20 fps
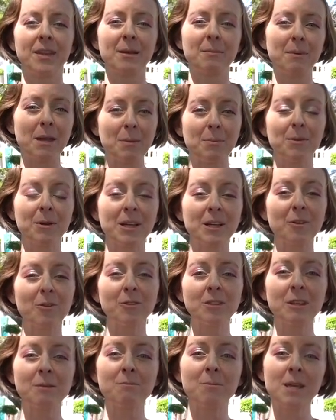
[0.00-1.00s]
people can
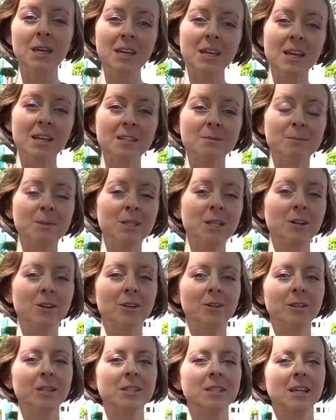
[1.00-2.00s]
only be as
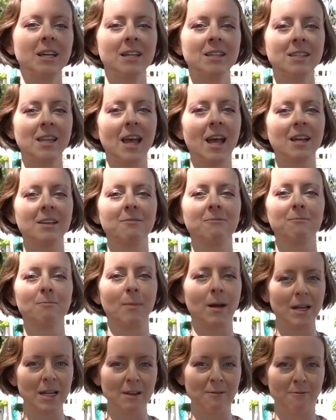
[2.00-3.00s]
materialistic as they have
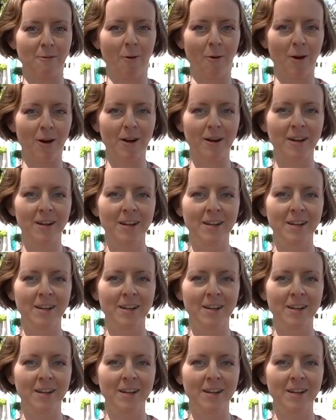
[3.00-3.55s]
money for.